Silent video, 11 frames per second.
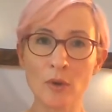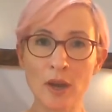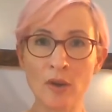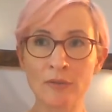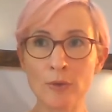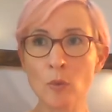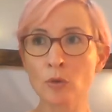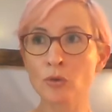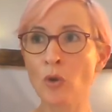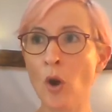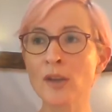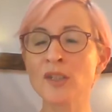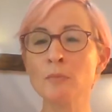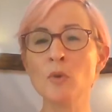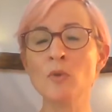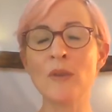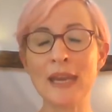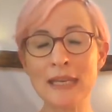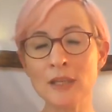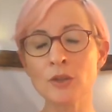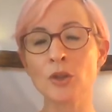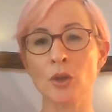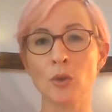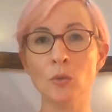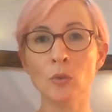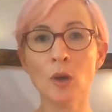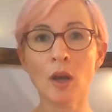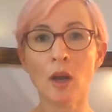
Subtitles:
if you are trying to move into